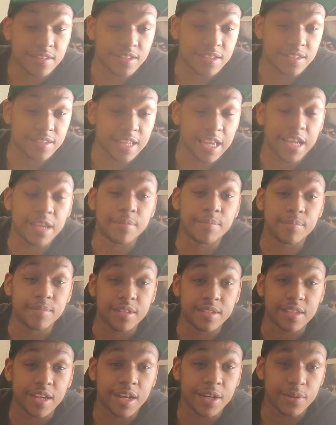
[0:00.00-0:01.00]

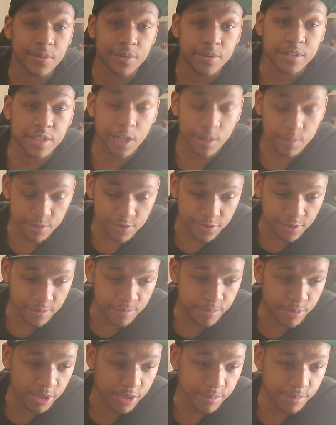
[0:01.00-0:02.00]
the title comes from
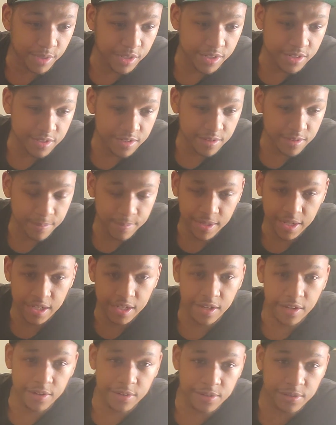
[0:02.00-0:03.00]
pretty much the main
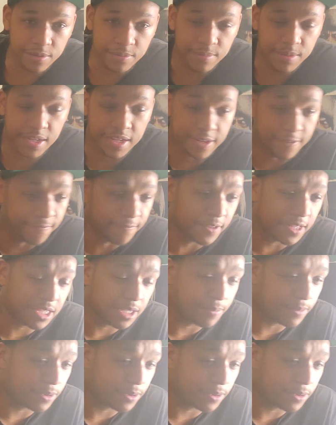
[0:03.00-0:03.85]
character being conflicted